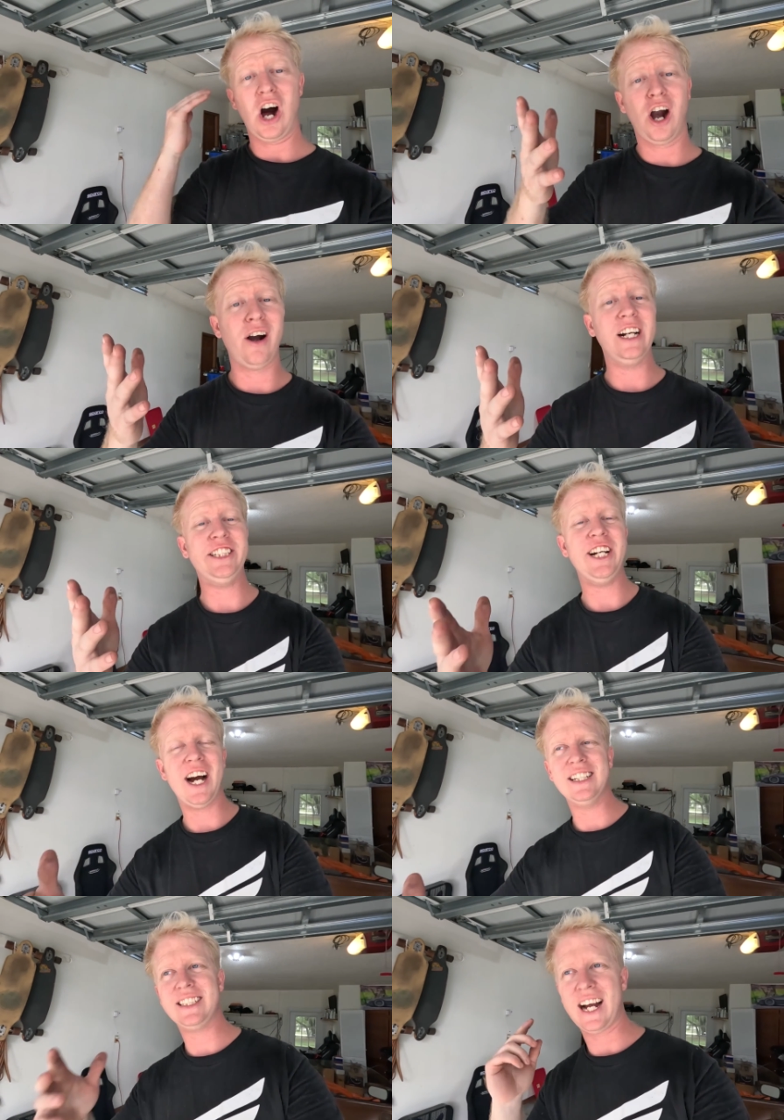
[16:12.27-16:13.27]
All right, you
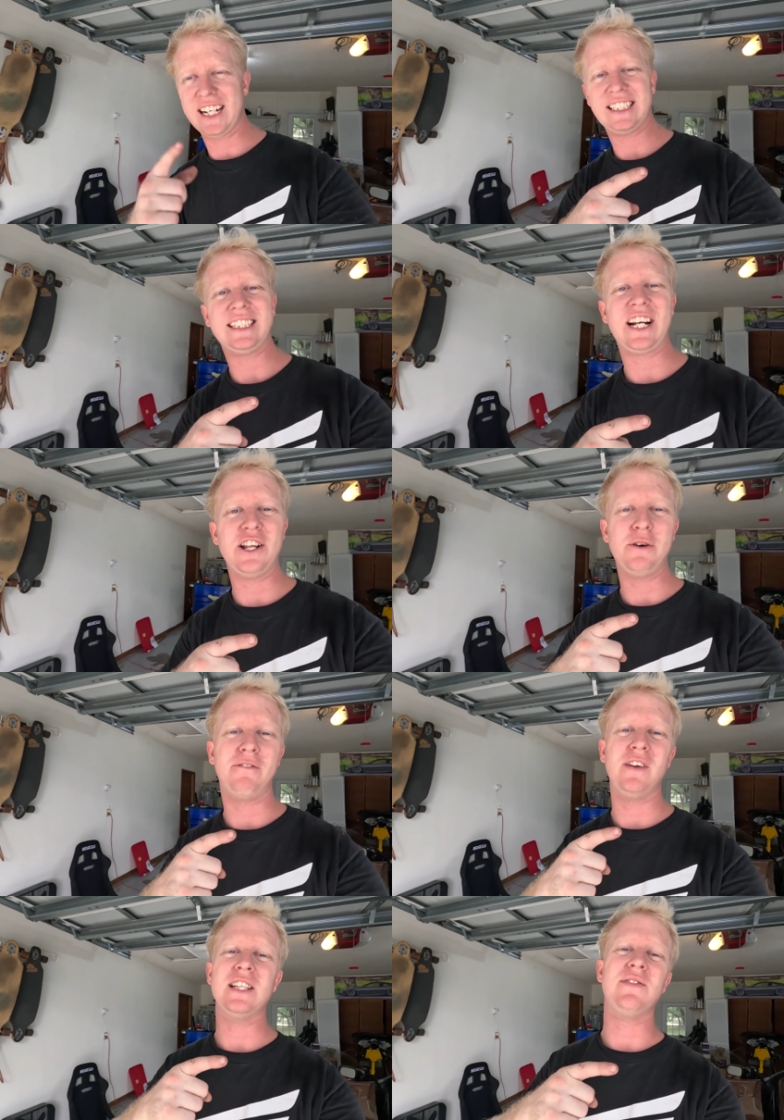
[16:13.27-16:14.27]
guys, I guess it's gonna do
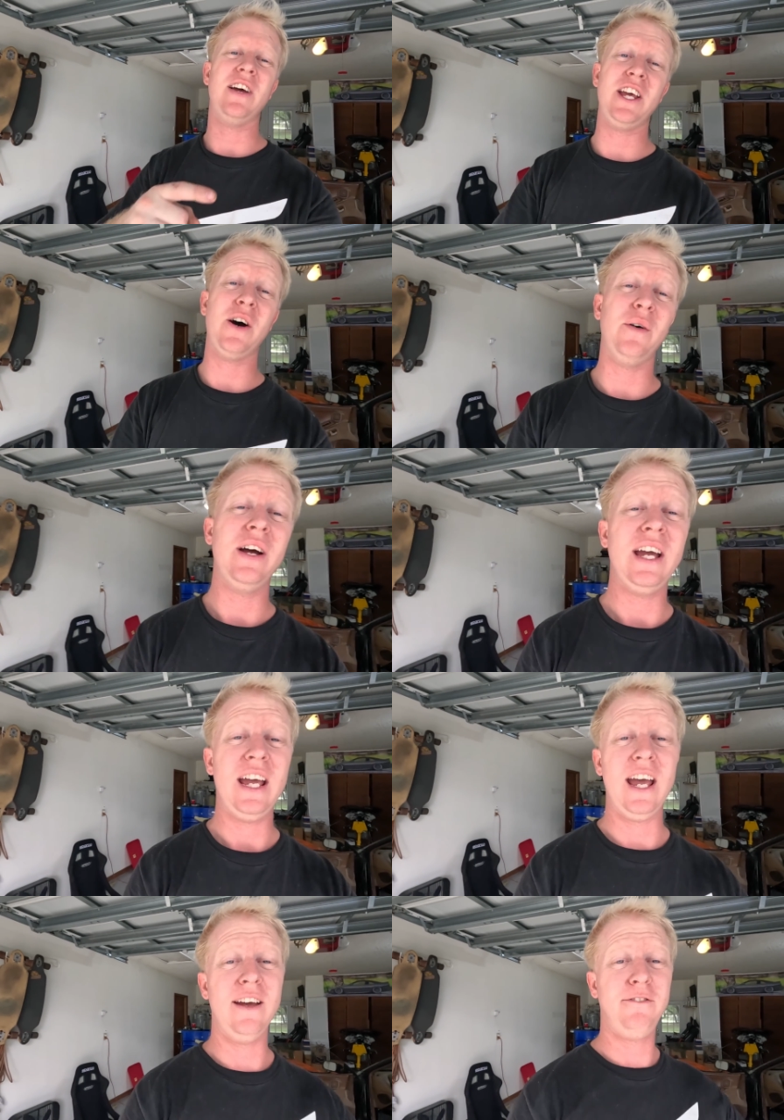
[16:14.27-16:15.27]
it for this video.
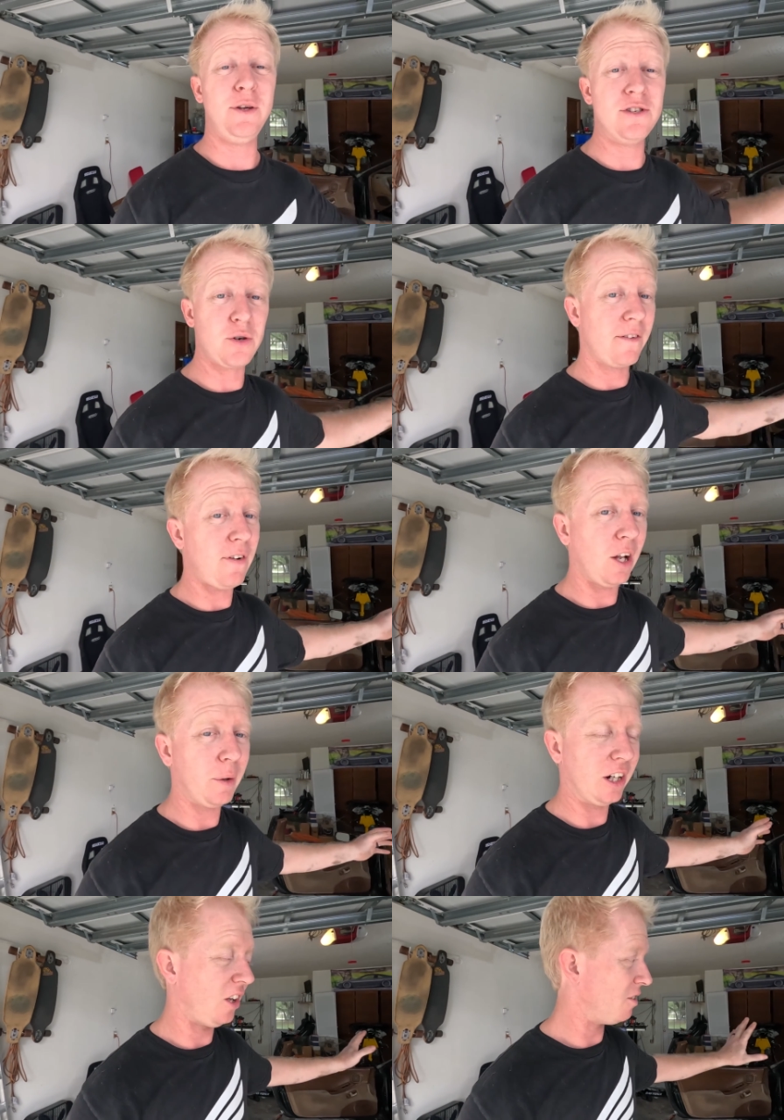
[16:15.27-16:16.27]
If you enjoyed
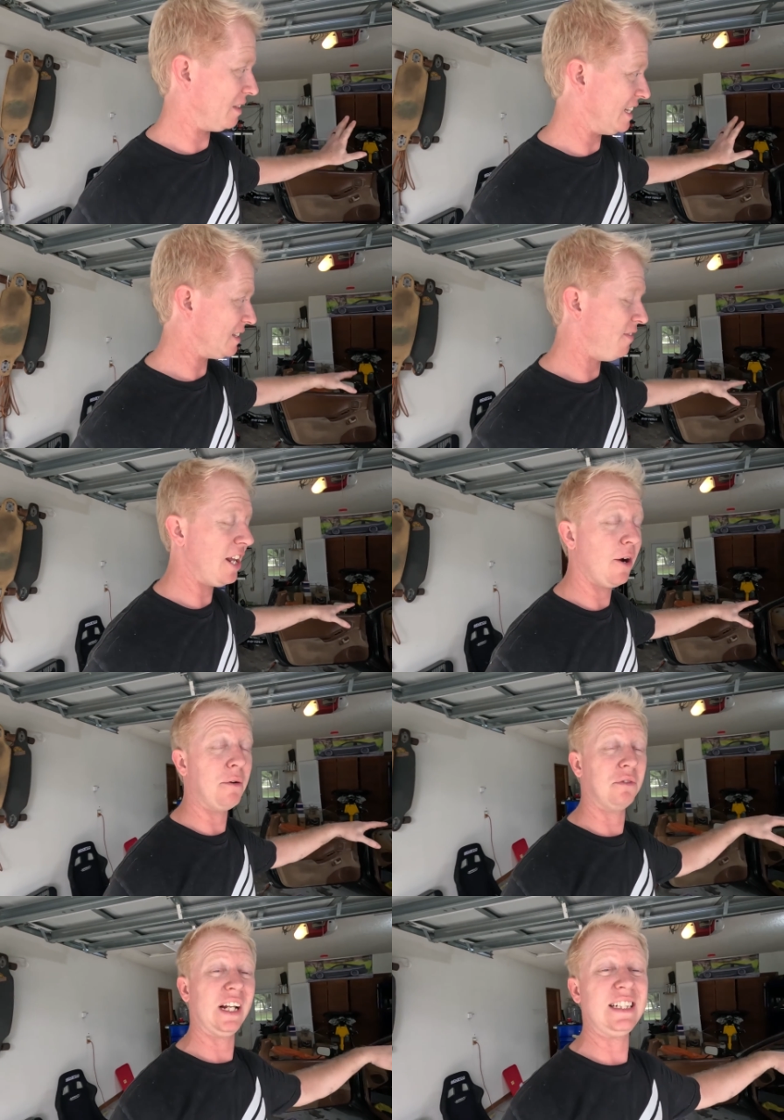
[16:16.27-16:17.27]
following along with this video
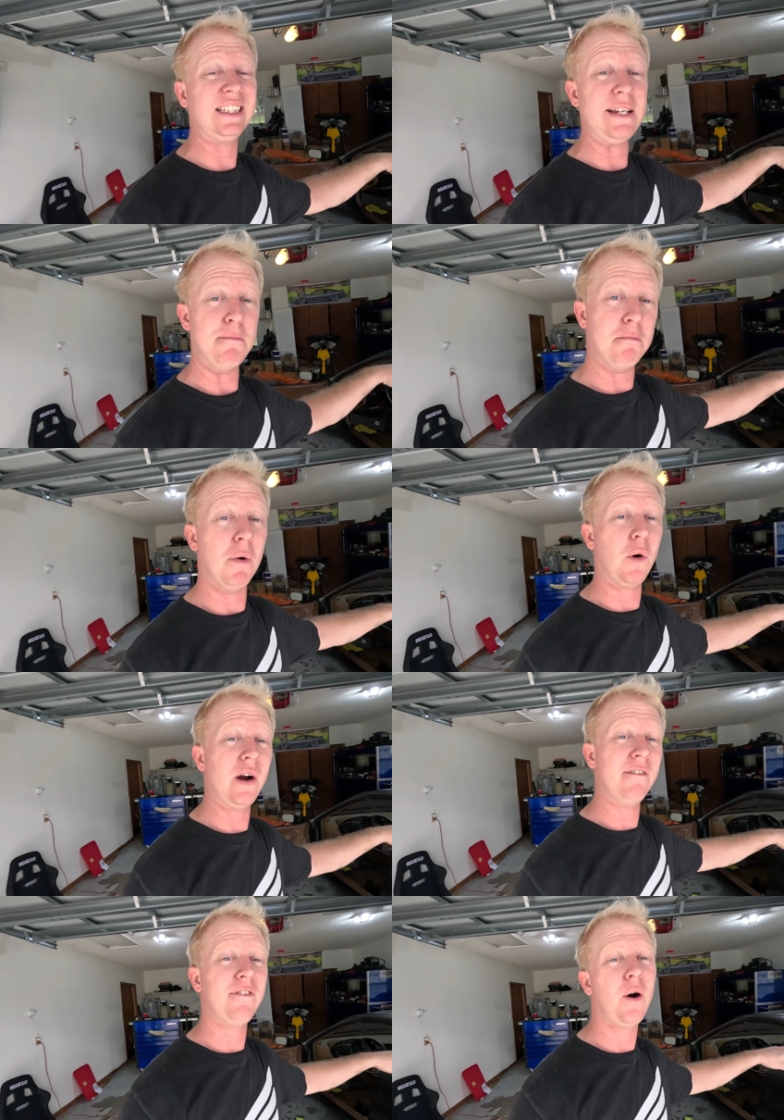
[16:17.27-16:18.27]
and would like to see
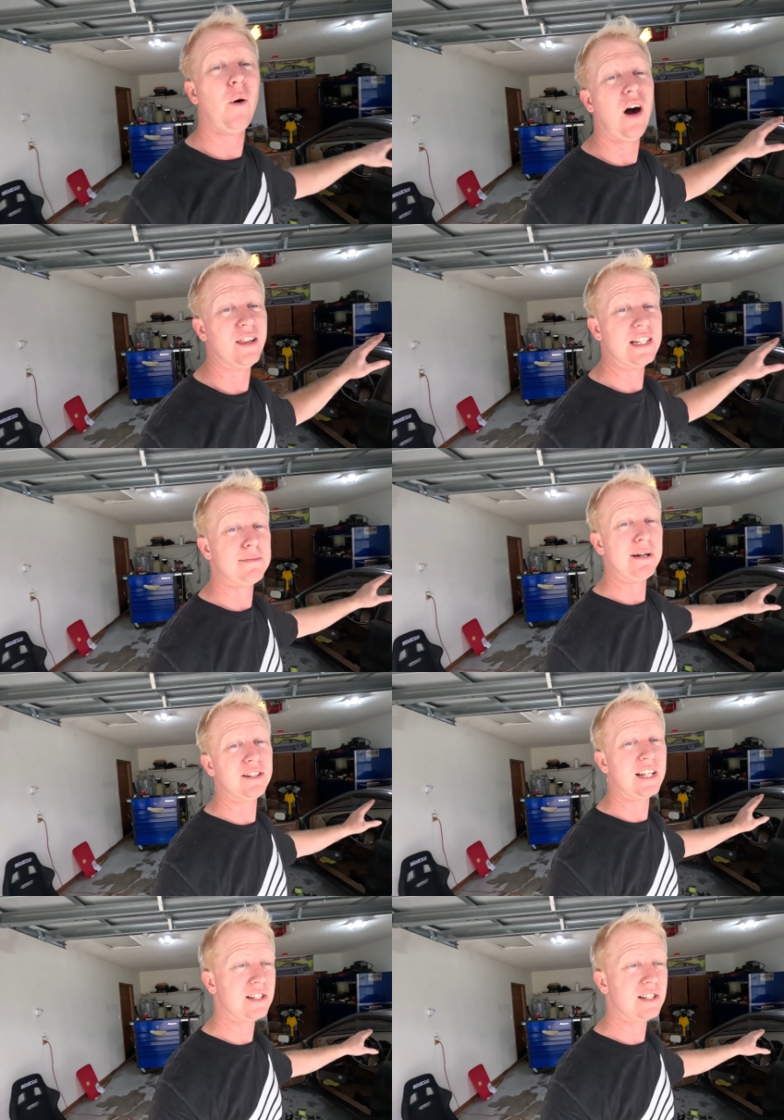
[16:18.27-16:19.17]
more info on this build